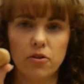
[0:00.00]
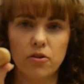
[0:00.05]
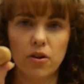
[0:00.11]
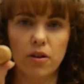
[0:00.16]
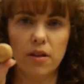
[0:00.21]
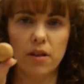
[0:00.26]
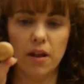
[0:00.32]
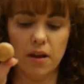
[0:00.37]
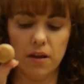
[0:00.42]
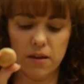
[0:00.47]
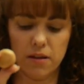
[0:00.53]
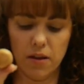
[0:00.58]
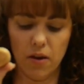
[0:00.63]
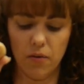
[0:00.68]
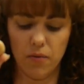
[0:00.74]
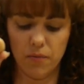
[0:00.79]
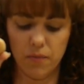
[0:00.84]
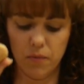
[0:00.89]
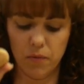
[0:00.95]
Just like
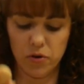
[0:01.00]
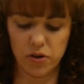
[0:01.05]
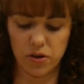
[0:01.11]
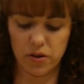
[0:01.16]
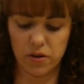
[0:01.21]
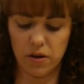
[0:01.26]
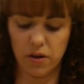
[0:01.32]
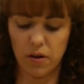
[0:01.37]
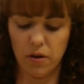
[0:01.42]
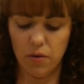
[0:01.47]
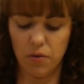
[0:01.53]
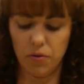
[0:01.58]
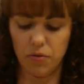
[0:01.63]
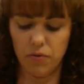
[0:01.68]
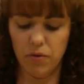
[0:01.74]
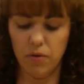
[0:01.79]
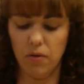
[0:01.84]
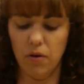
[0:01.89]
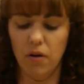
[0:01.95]
so. And we're just gonna go
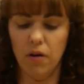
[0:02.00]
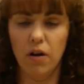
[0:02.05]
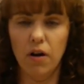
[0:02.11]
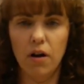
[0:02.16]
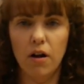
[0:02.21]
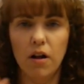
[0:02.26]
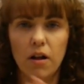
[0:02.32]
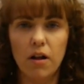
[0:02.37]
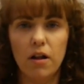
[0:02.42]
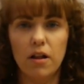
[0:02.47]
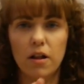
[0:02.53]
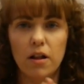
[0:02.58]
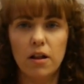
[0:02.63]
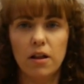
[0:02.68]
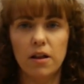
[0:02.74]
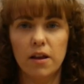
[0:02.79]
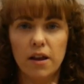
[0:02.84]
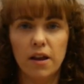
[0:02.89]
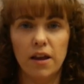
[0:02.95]
through
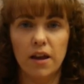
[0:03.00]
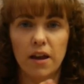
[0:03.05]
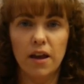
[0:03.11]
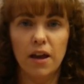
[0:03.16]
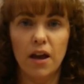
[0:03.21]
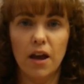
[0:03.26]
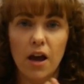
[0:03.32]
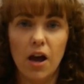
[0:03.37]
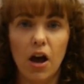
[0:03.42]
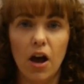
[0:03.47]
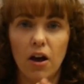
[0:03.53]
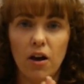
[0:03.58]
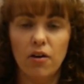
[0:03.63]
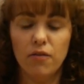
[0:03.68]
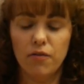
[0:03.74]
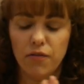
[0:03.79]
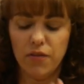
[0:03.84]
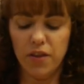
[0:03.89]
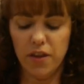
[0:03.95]
all
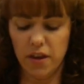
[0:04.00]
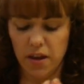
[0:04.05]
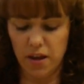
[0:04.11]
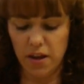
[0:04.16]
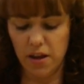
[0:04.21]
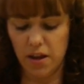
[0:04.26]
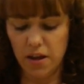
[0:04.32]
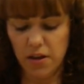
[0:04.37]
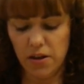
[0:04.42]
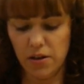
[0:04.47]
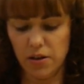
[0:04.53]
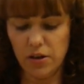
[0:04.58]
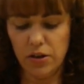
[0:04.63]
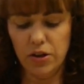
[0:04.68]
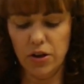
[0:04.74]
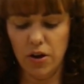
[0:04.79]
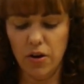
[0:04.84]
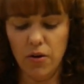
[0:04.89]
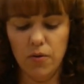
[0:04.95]
of the
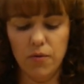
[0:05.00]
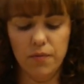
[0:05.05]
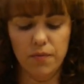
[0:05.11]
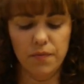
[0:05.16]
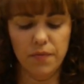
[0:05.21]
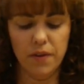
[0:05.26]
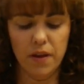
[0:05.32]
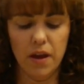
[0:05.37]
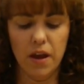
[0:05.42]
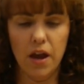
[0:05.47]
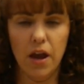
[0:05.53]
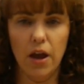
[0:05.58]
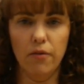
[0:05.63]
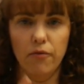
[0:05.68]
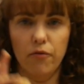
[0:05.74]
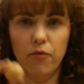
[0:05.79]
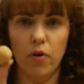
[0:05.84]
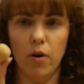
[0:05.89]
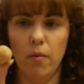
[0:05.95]
dough
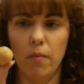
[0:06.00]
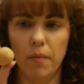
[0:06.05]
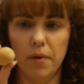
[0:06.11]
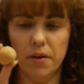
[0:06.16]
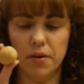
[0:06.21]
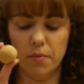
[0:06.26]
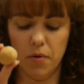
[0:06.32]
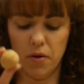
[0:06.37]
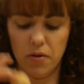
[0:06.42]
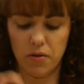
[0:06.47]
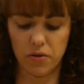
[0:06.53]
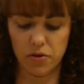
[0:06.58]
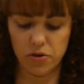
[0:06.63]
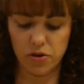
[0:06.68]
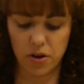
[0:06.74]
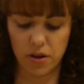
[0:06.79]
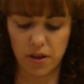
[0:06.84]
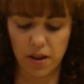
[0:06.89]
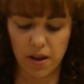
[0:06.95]
and form them into balls
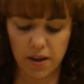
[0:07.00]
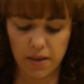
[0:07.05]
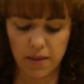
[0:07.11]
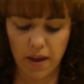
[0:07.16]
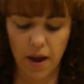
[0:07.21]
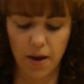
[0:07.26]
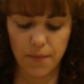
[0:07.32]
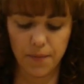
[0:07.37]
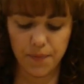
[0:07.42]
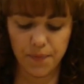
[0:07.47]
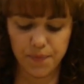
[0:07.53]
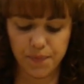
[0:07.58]
just like that.